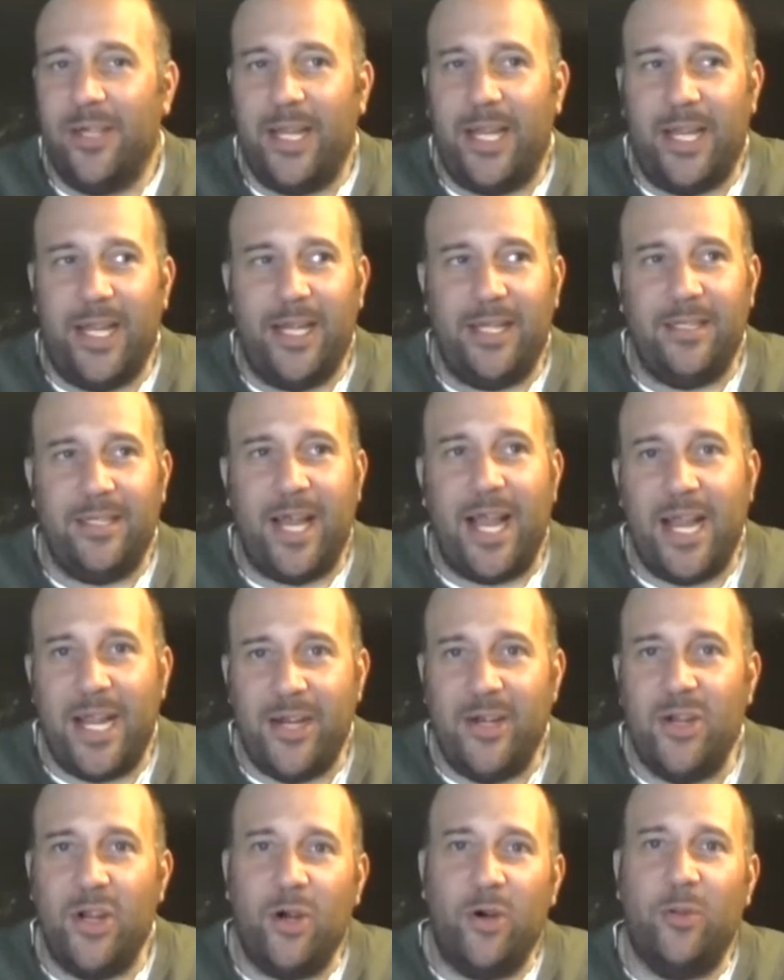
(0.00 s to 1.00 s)
And I
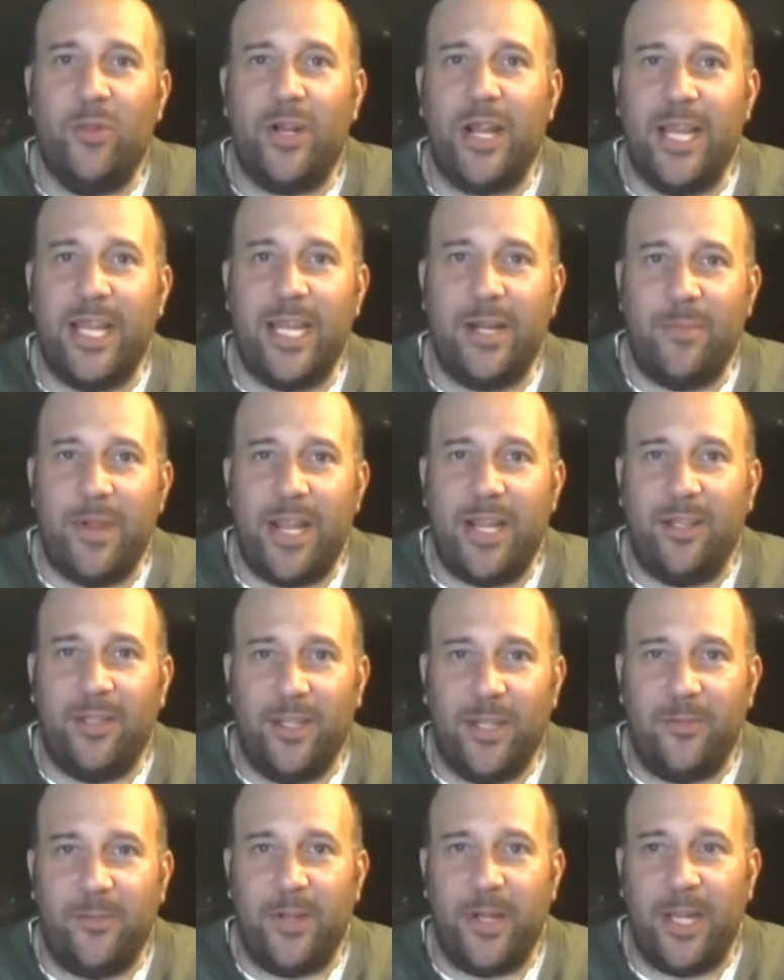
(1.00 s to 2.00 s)
know that I can make a
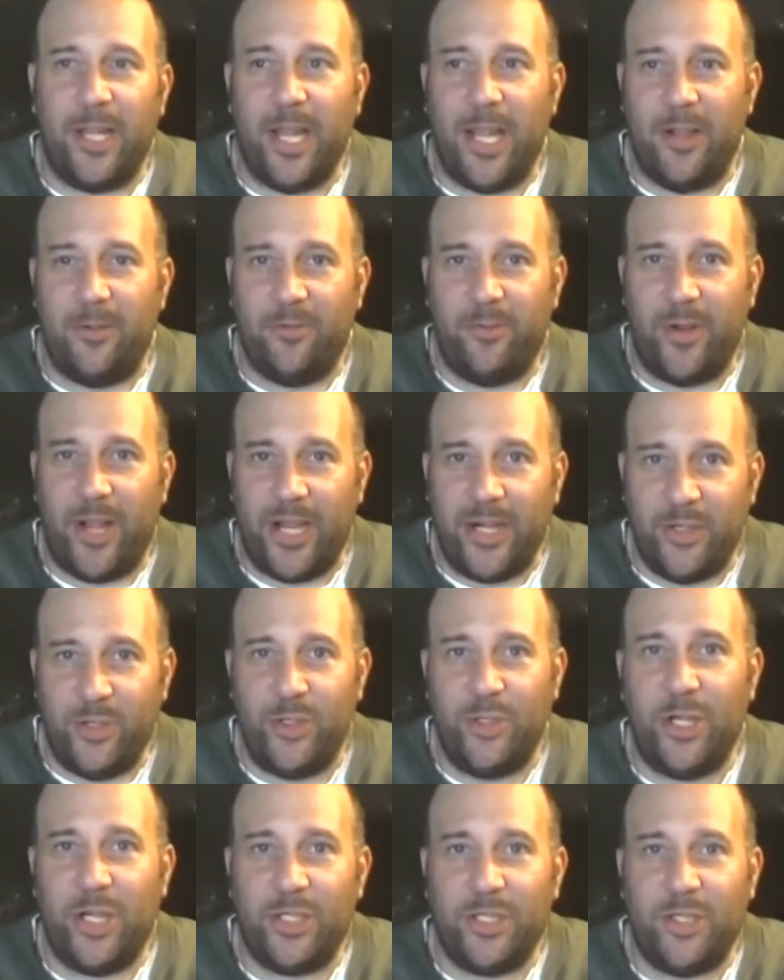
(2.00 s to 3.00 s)
living if I
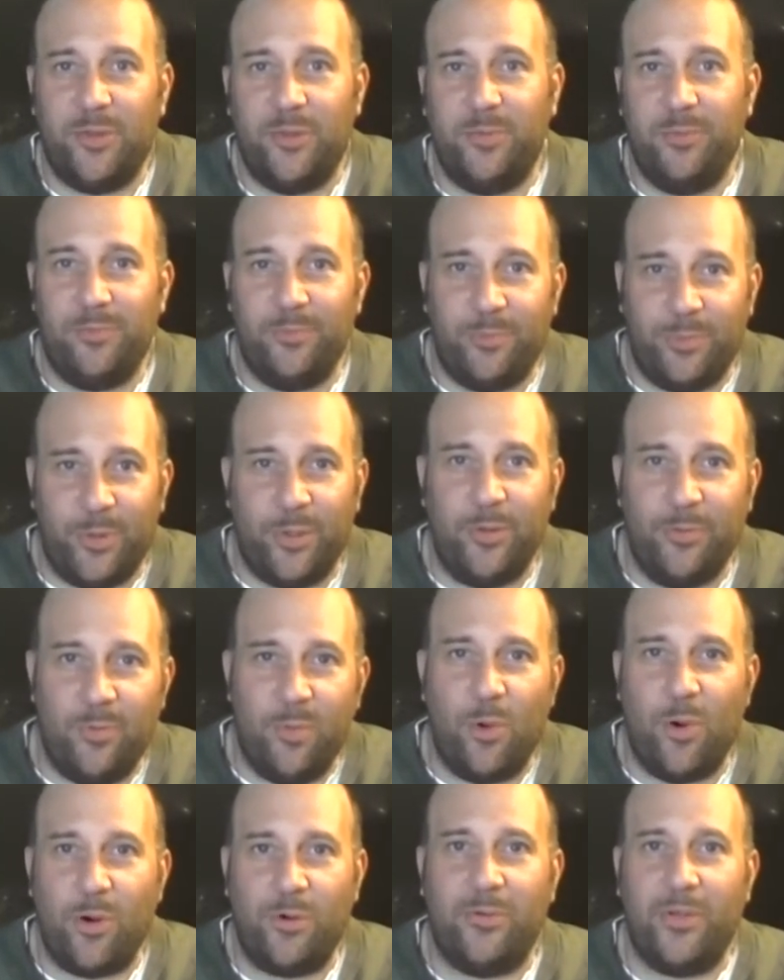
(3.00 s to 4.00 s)
just put
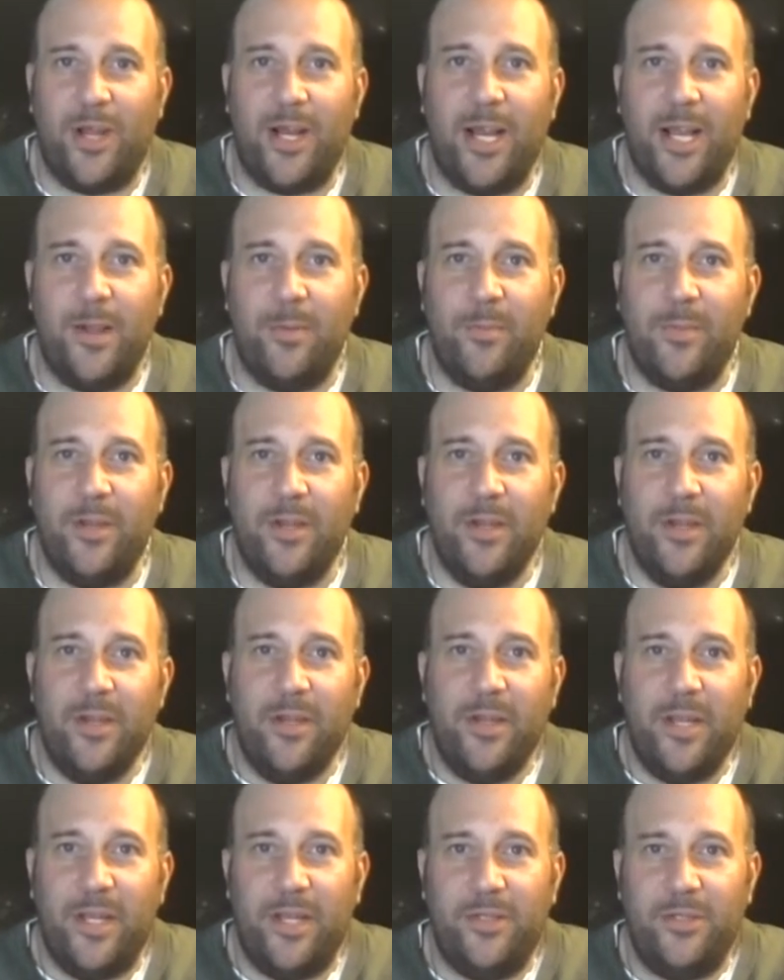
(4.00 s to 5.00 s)
more time
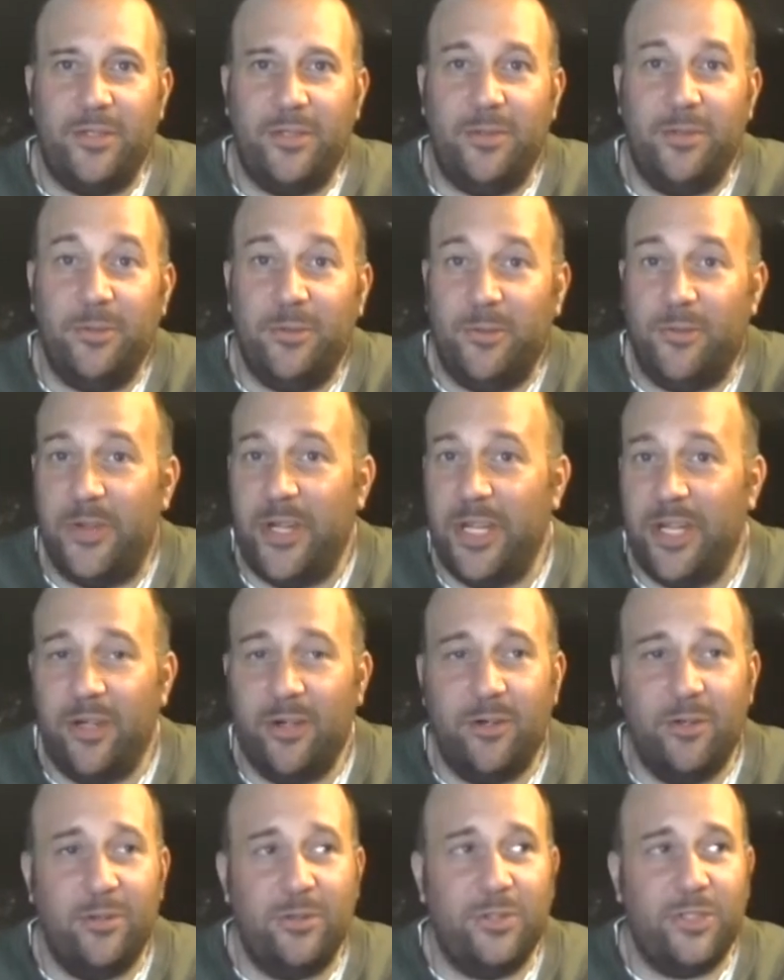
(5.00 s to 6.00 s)
into the
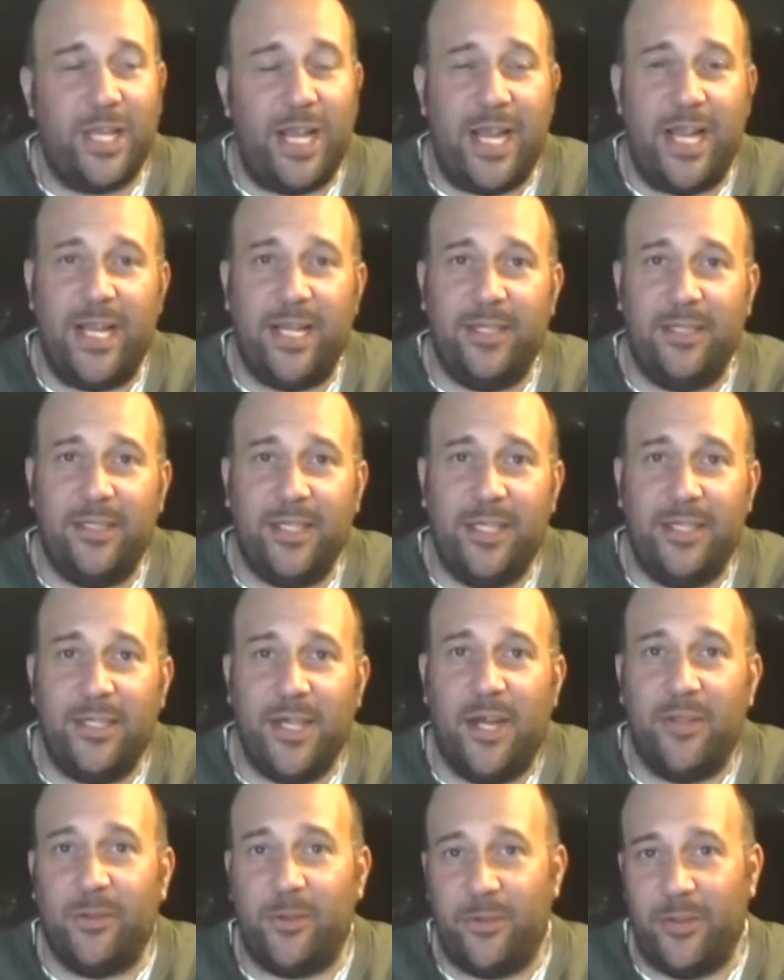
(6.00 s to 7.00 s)
videos and
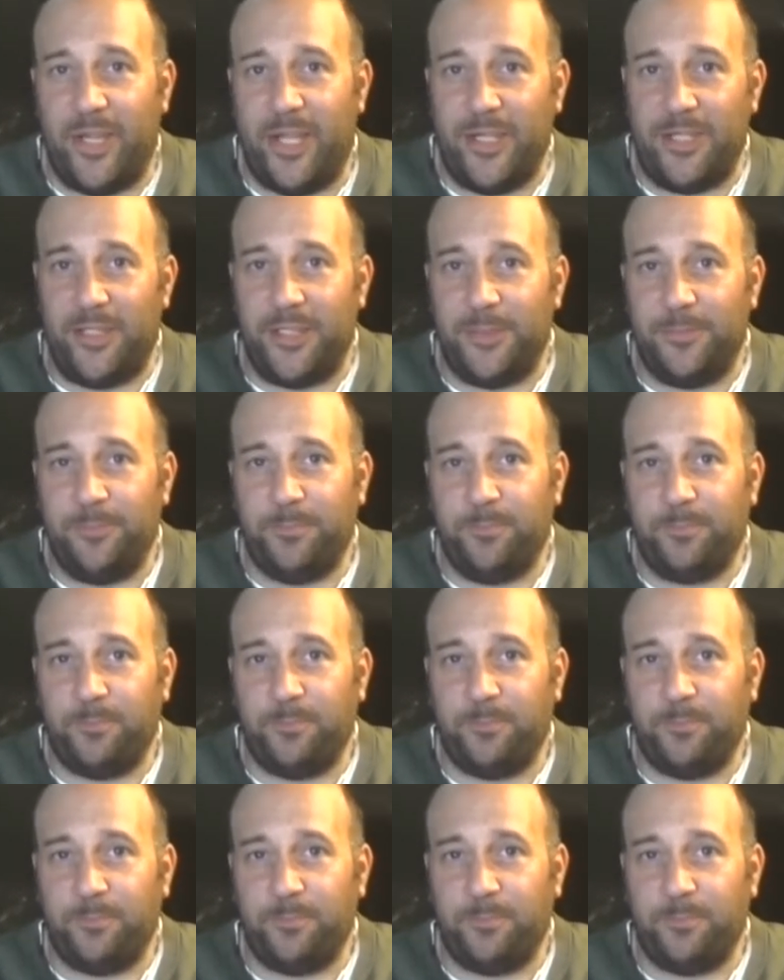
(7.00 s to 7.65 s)
into other things.